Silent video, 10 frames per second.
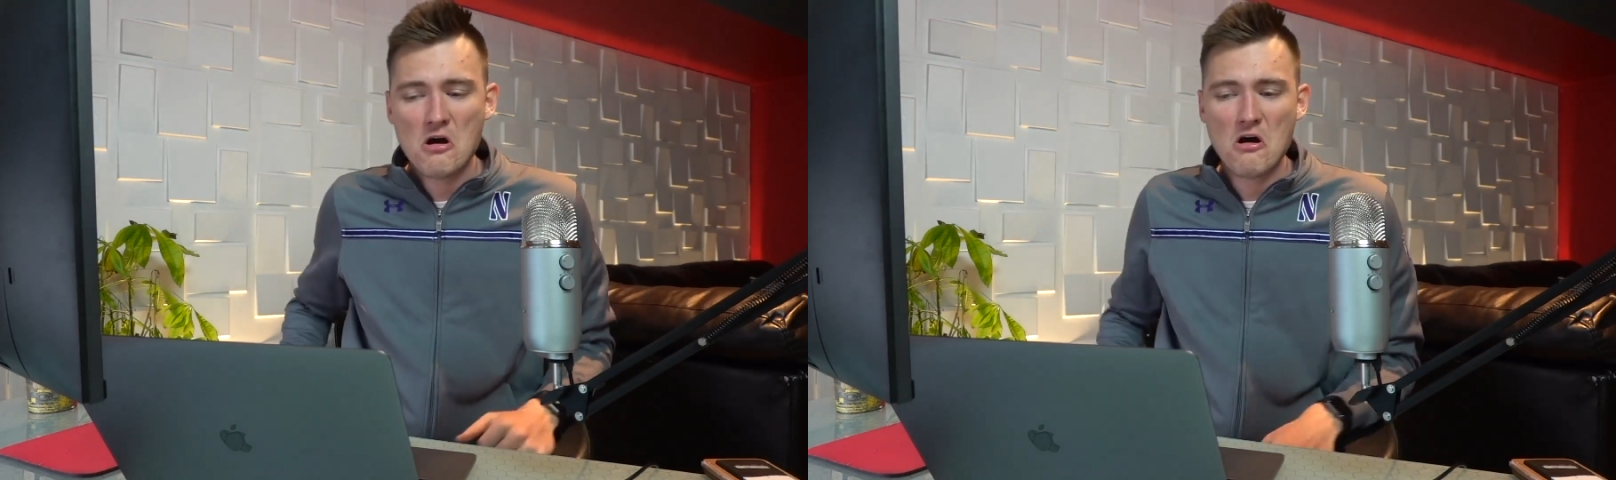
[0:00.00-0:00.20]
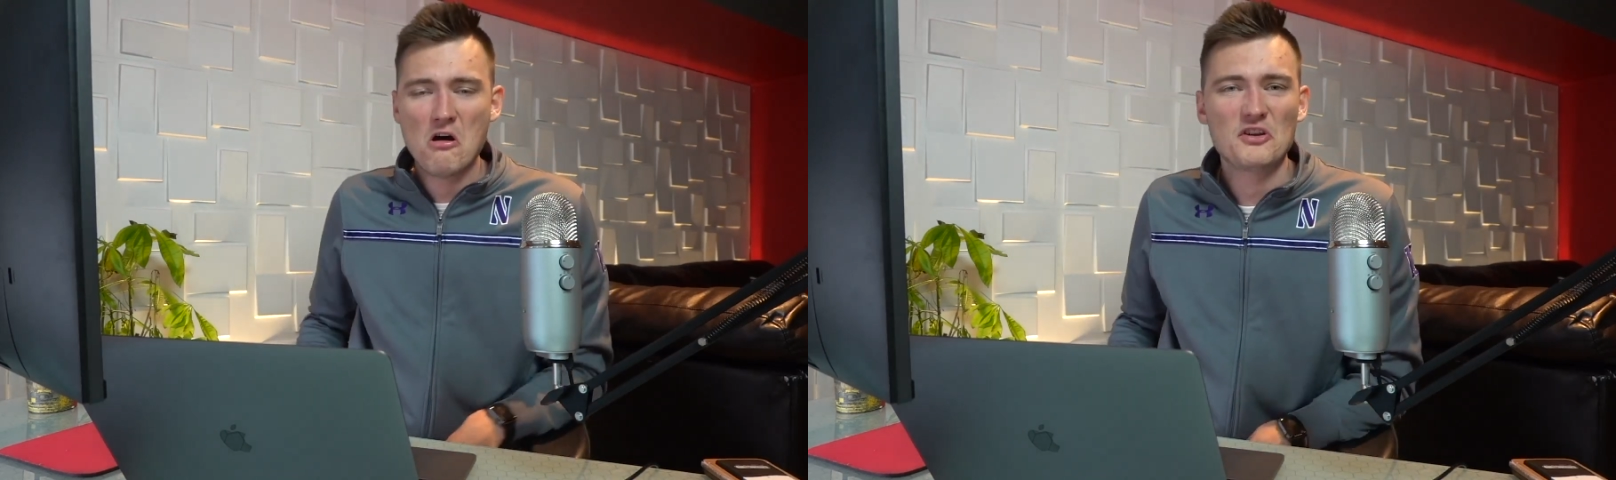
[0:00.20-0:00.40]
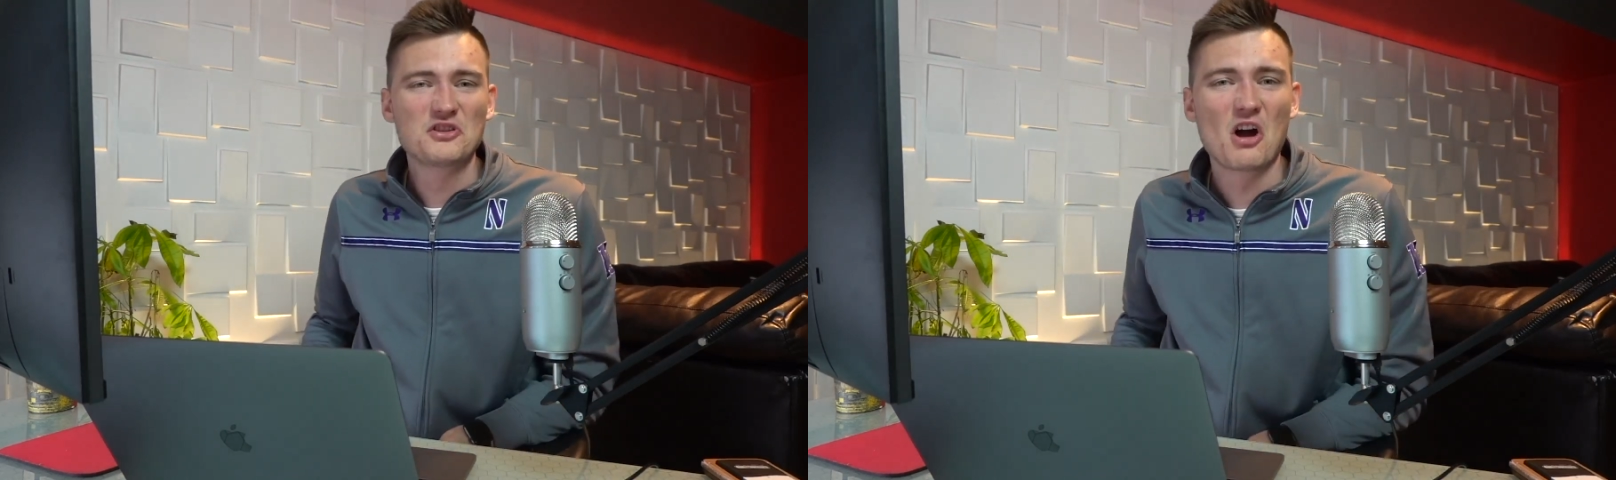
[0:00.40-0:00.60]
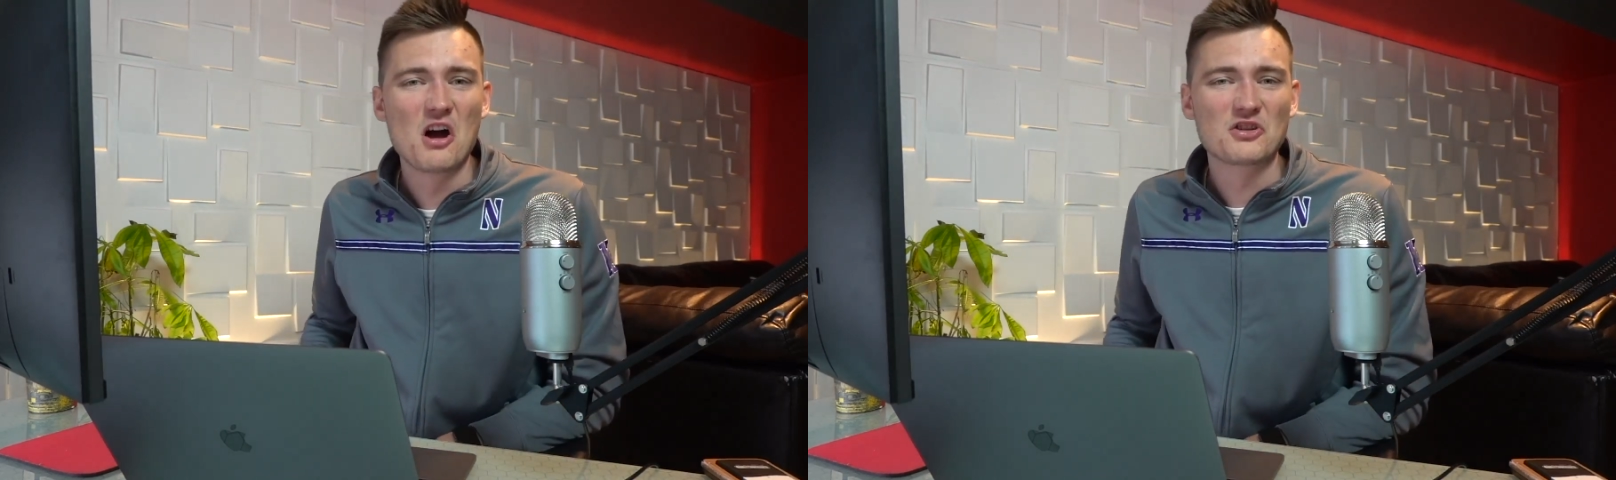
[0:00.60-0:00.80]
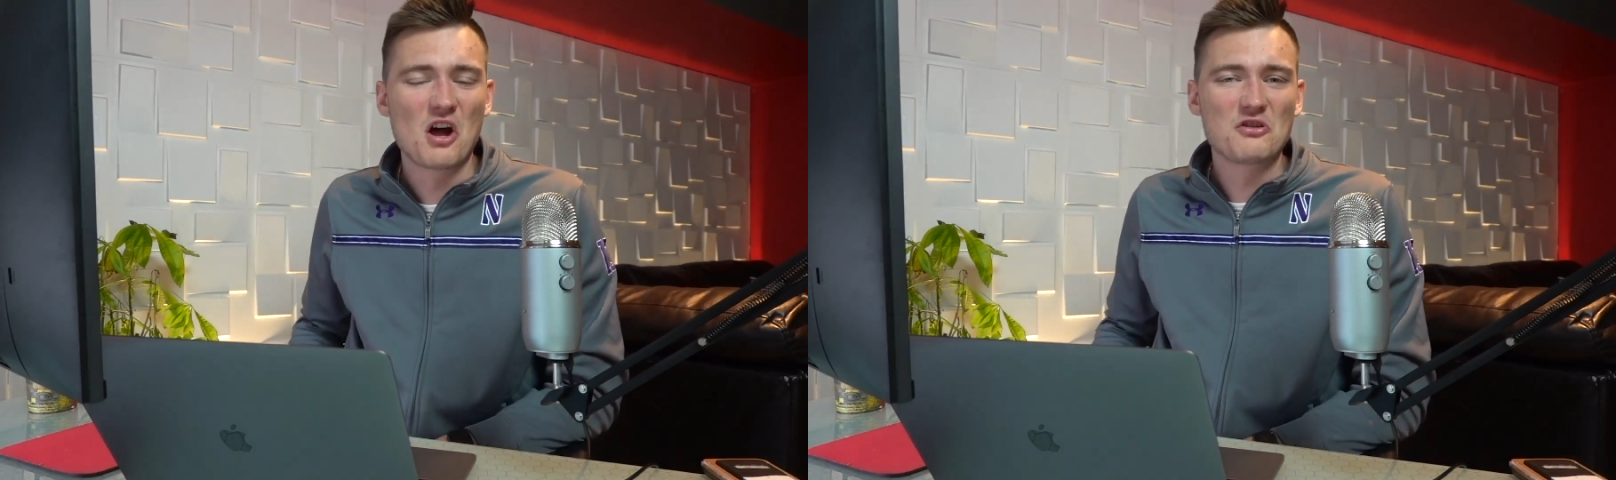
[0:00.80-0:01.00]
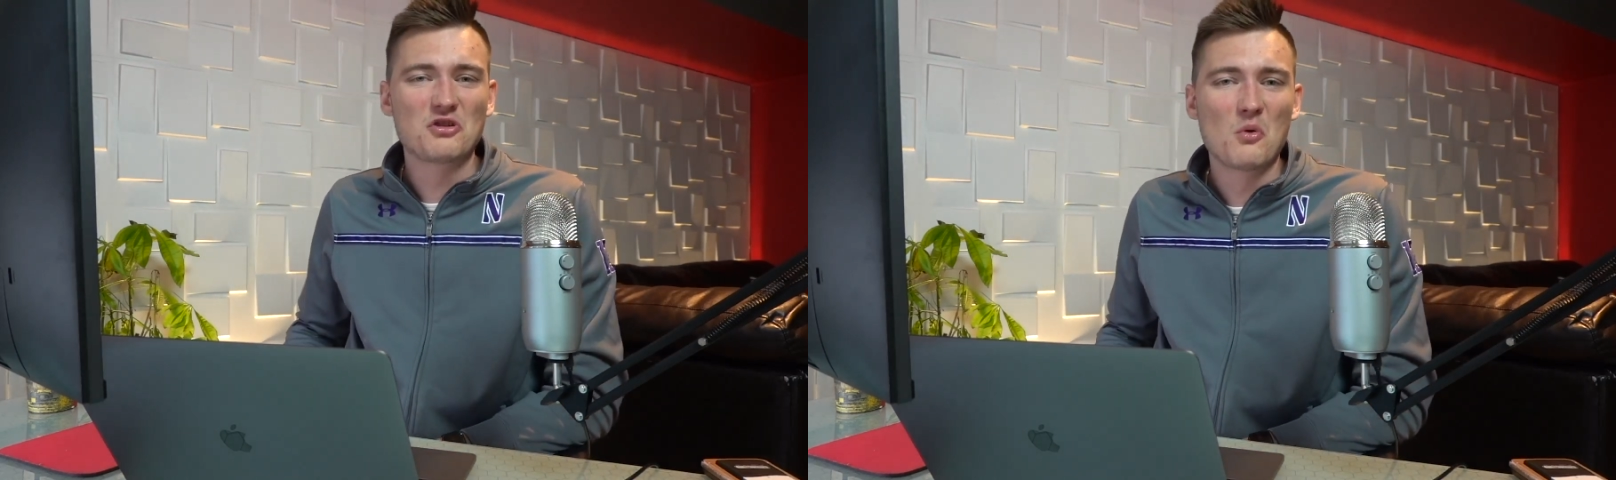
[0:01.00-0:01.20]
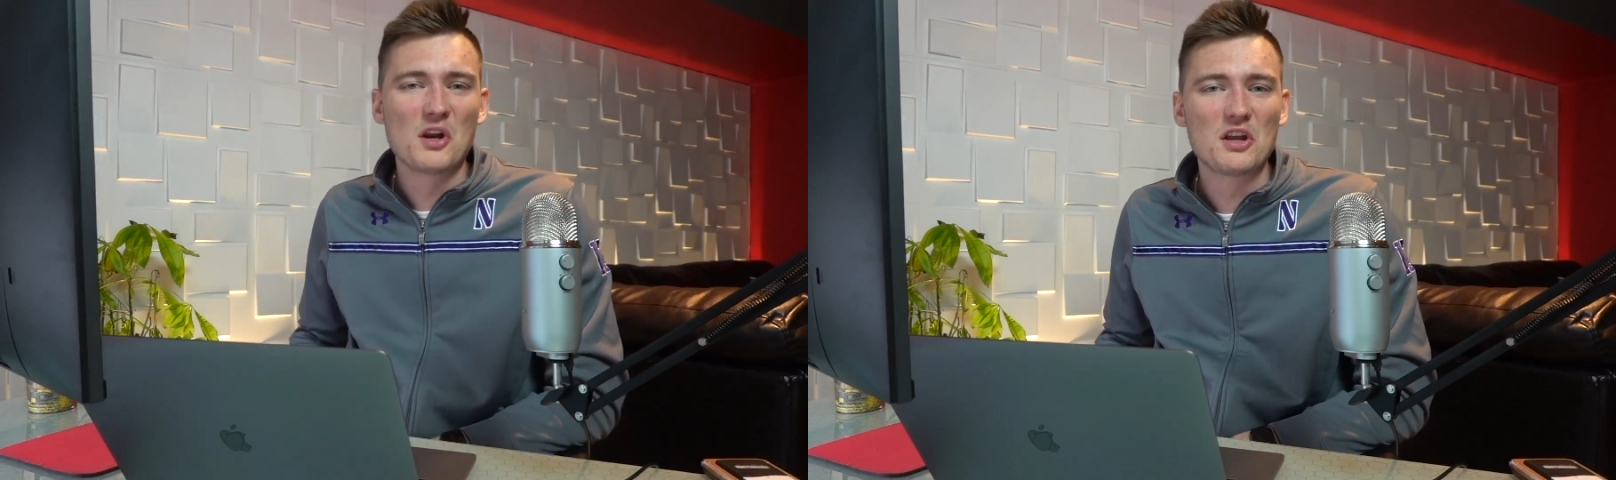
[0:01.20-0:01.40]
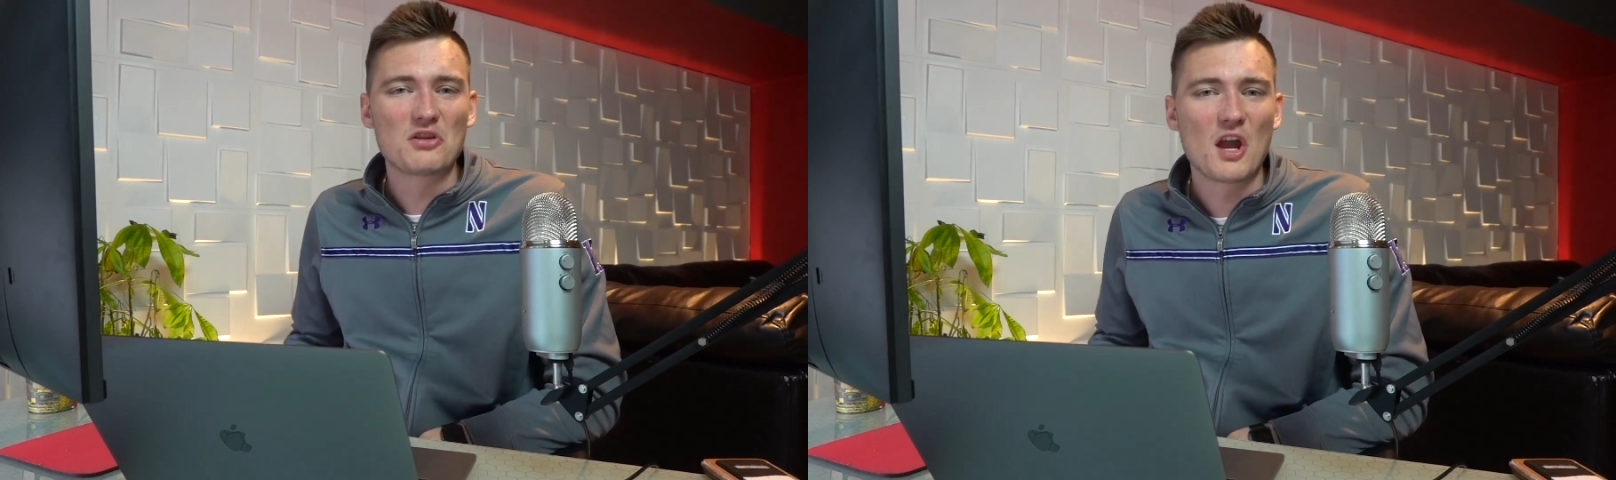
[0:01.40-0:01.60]
oh, this guy's not
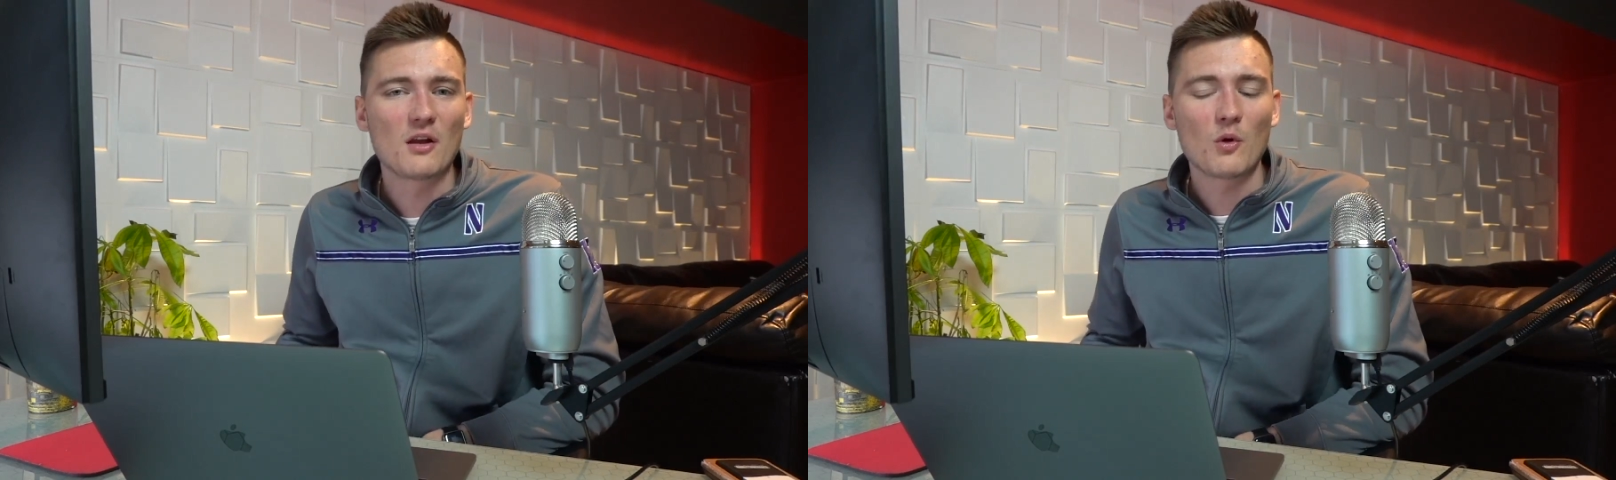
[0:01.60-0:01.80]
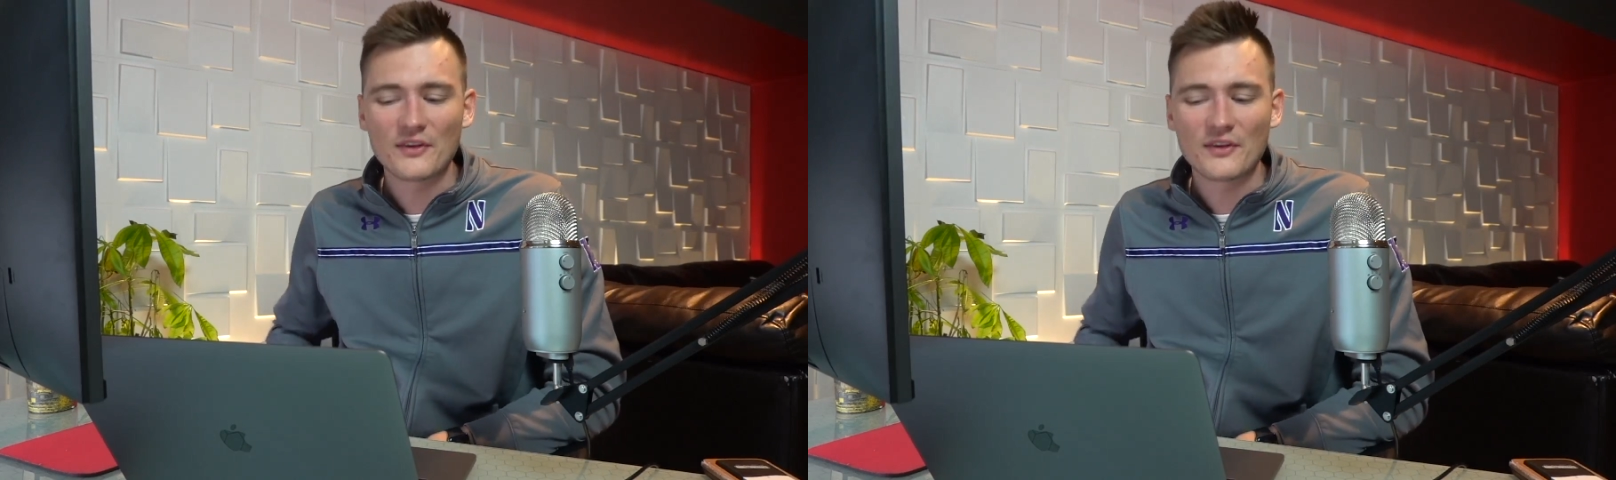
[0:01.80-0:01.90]
doing anything.